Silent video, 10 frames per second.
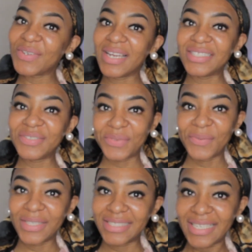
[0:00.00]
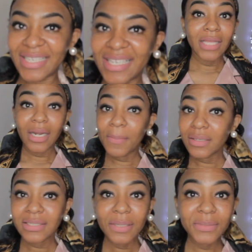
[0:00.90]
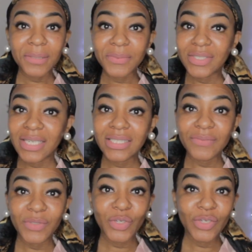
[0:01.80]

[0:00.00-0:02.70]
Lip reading: you guys for watching. That about sums up today's video,